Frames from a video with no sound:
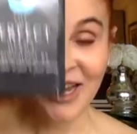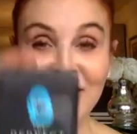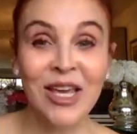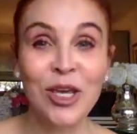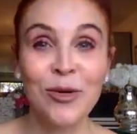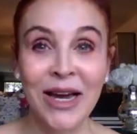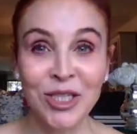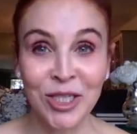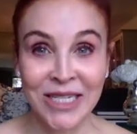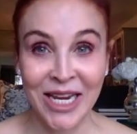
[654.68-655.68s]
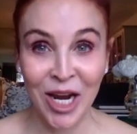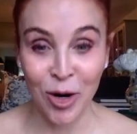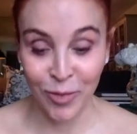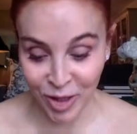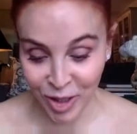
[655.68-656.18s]
that you actually take home
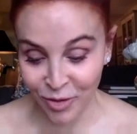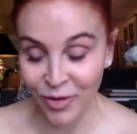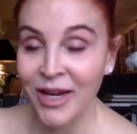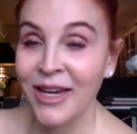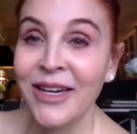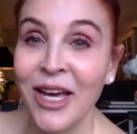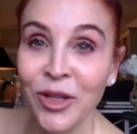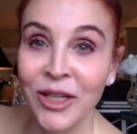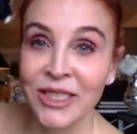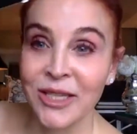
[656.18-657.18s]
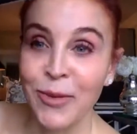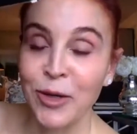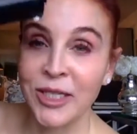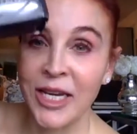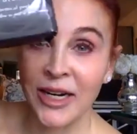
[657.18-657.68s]
with you. Not only does the
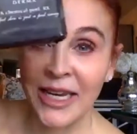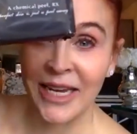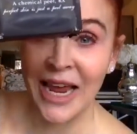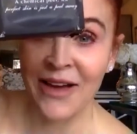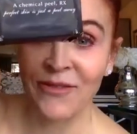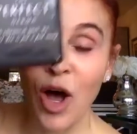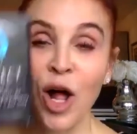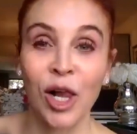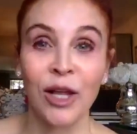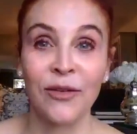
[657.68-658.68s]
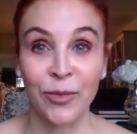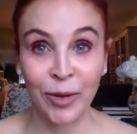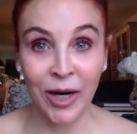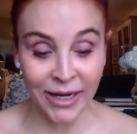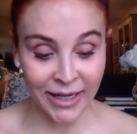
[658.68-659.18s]
post-care kit have all of the
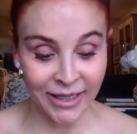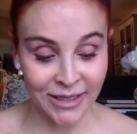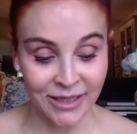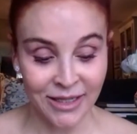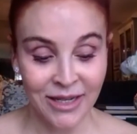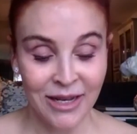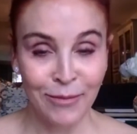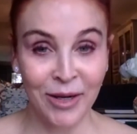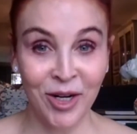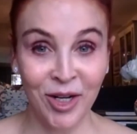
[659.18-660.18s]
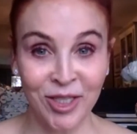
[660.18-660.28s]
products, but it also